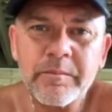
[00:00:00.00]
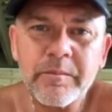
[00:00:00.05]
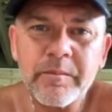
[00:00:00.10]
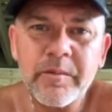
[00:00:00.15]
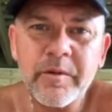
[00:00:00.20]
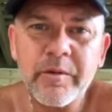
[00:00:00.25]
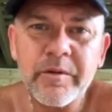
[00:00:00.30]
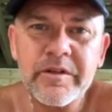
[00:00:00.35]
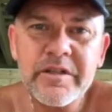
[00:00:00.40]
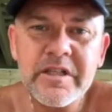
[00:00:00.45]

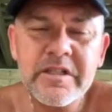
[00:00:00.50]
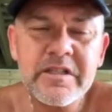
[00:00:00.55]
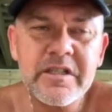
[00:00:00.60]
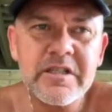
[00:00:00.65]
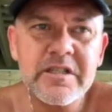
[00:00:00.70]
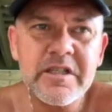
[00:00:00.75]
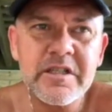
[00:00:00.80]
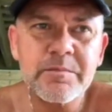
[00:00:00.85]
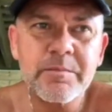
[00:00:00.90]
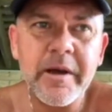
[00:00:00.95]
the
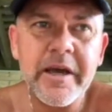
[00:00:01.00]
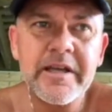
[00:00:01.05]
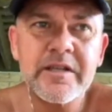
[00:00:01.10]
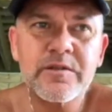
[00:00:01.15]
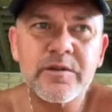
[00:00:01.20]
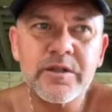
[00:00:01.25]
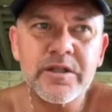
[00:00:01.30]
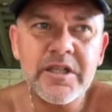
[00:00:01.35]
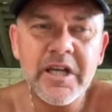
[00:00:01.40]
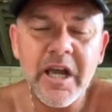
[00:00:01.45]
Resistance is
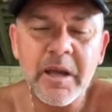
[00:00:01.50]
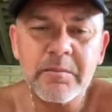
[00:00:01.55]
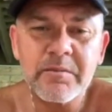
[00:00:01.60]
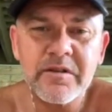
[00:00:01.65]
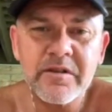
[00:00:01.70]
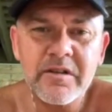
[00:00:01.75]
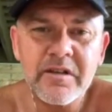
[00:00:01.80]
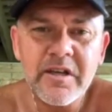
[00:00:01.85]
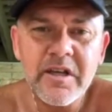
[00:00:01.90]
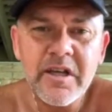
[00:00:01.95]
based on James